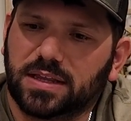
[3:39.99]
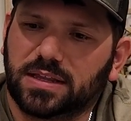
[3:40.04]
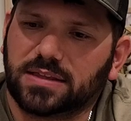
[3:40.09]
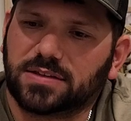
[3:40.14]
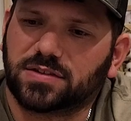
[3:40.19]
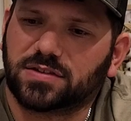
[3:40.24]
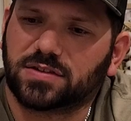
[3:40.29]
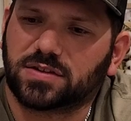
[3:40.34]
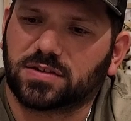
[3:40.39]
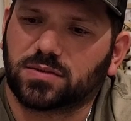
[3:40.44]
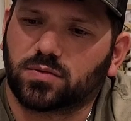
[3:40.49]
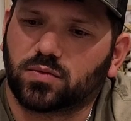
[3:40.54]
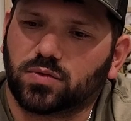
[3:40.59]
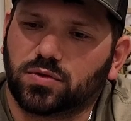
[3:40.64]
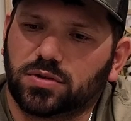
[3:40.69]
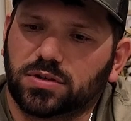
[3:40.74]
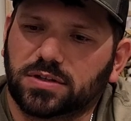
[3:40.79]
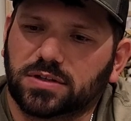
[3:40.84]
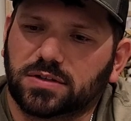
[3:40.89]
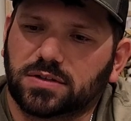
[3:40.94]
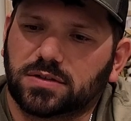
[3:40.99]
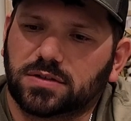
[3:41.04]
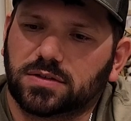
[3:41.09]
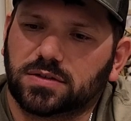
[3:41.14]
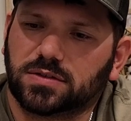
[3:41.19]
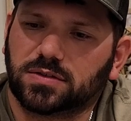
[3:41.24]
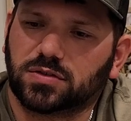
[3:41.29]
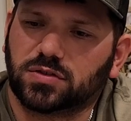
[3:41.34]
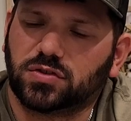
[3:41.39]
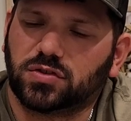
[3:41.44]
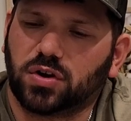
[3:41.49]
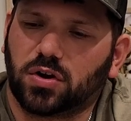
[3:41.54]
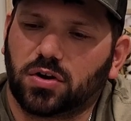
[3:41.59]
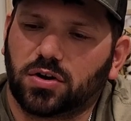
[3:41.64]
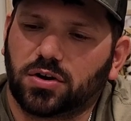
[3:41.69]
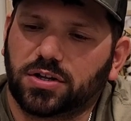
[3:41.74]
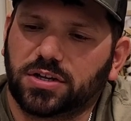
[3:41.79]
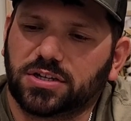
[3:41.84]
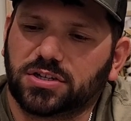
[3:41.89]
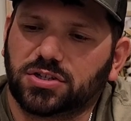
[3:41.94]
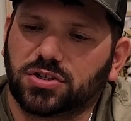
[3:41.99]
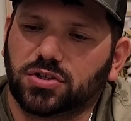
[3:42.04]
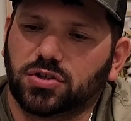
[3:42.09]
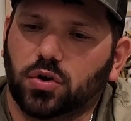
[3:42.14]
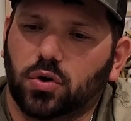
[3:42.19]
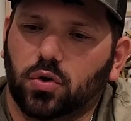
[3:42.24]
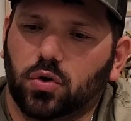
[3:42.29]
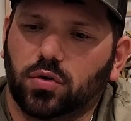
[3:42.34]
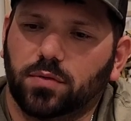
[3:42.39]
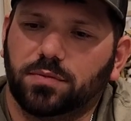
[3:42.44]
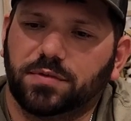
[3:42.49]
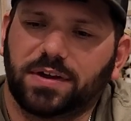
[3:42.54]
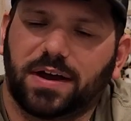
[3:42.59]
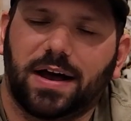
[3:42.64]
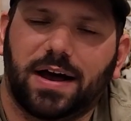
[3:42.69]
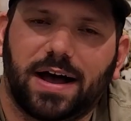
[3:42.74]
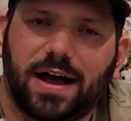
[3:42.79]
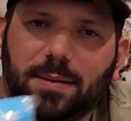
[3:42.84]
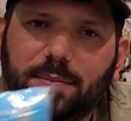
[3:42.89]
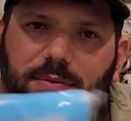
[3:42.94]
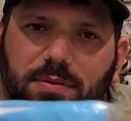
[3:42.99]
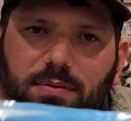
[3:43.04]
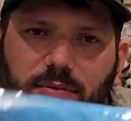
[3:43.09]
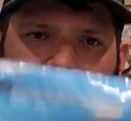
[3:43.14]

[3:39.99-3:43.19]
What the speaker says: just a really darkish gold top